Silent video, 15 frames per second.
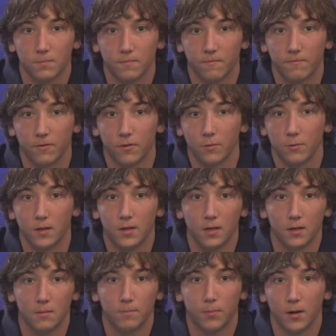for the
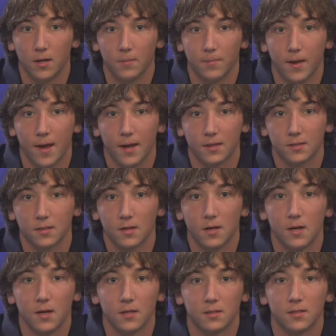weekend, buddy bags
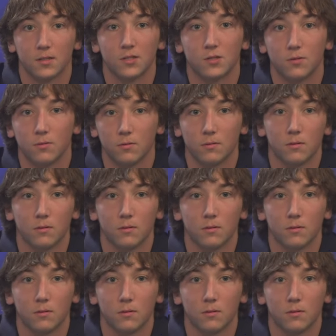since two,